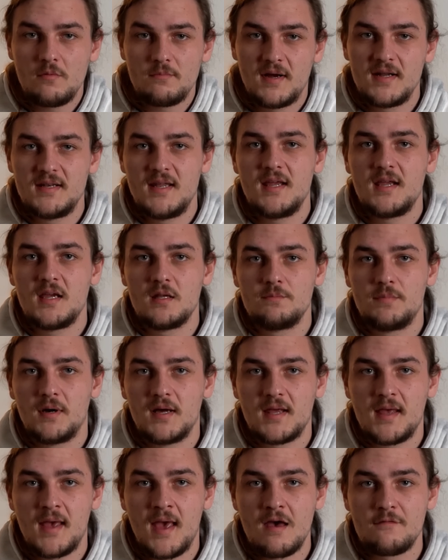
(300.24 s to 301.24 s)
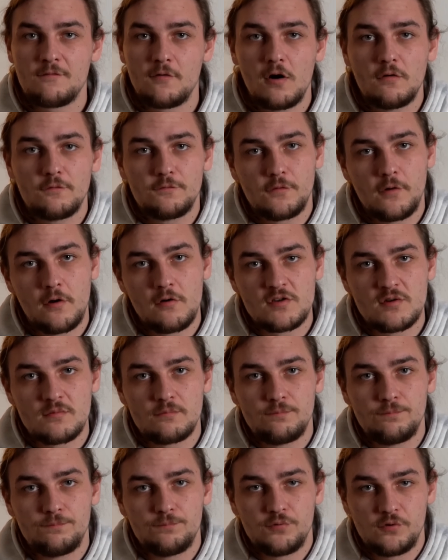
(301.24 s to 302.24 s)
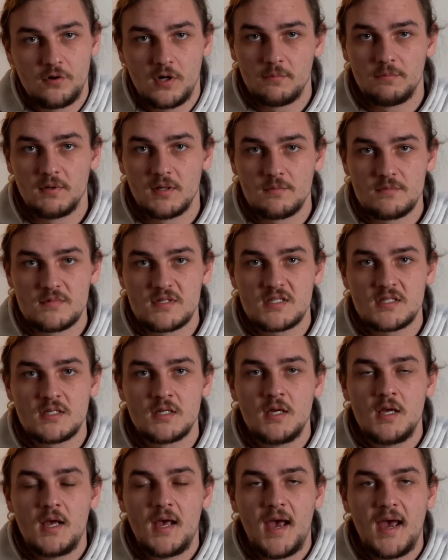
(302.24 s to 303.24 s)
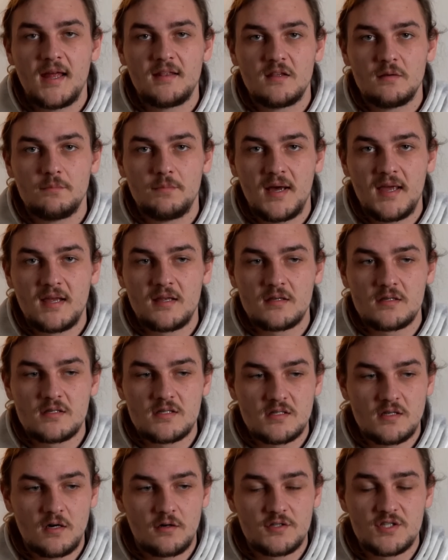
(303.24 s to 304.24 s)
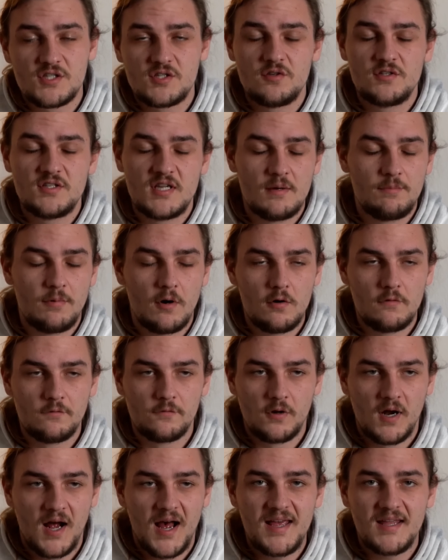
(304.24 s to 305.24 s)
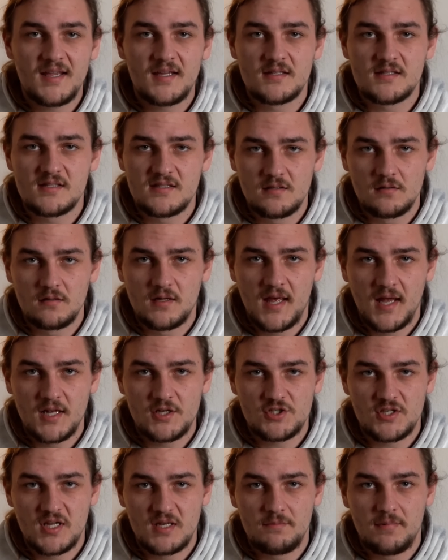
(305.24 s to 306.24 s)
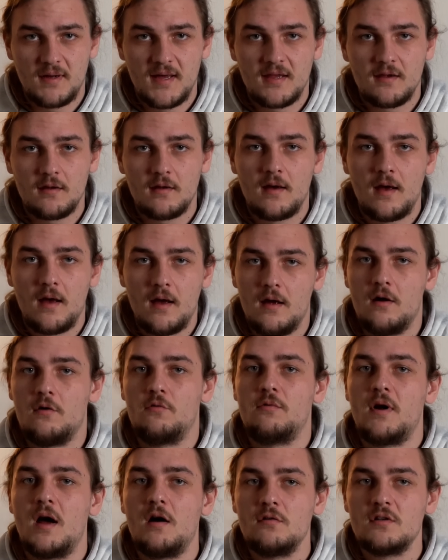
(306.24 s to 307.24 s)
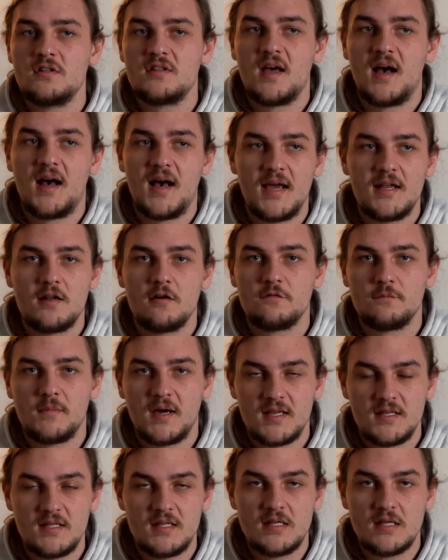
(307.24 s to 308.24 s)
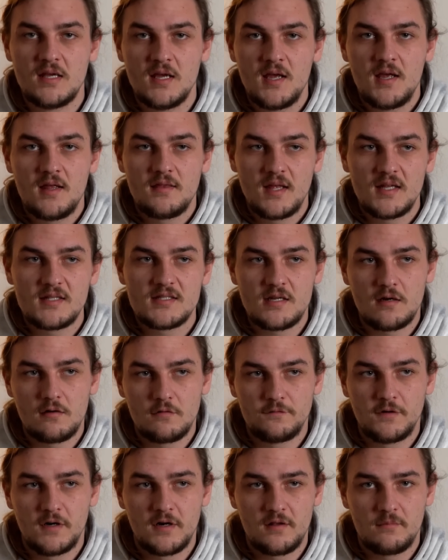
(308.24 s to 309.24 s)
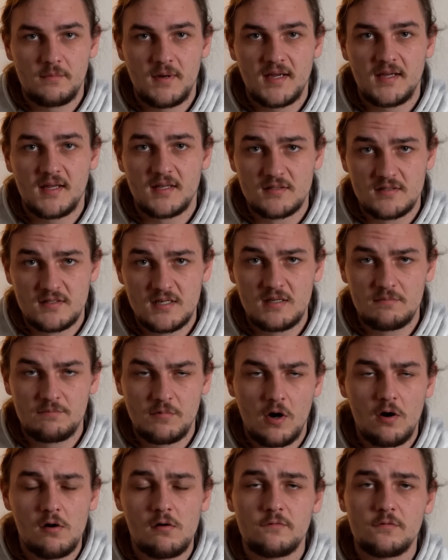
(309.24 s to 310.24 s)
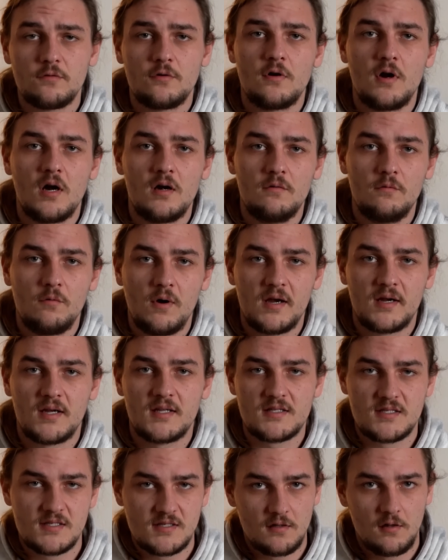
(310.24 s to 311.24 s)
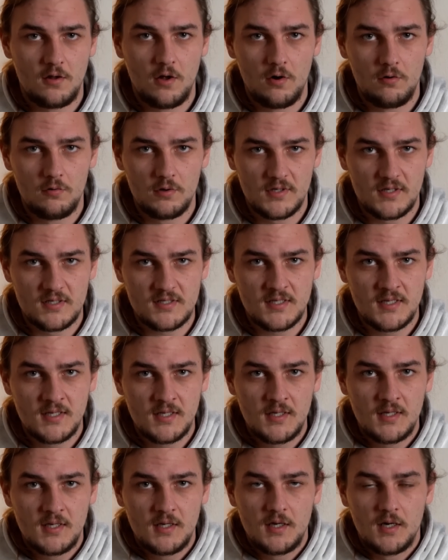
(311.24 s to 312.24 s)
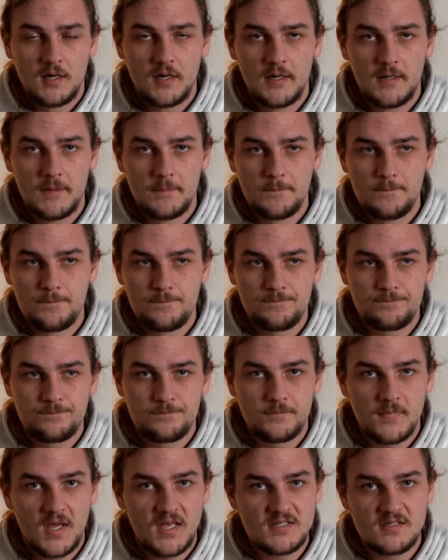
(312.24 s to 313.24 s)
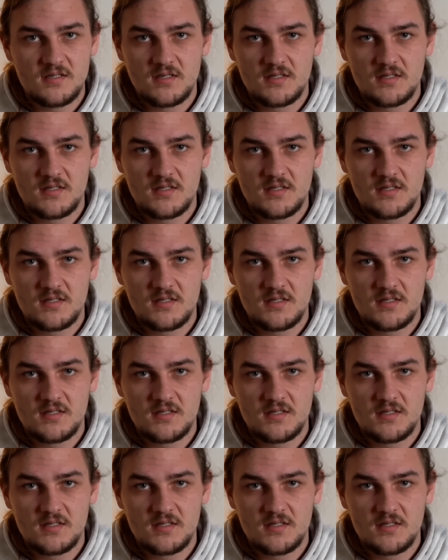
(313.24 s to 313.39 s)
on my naked bike have off-road problems and the bike starts to tip over, I can still catch that bike around the height of my knee. That's how far the bike can tip over where I can still hold it. Um, as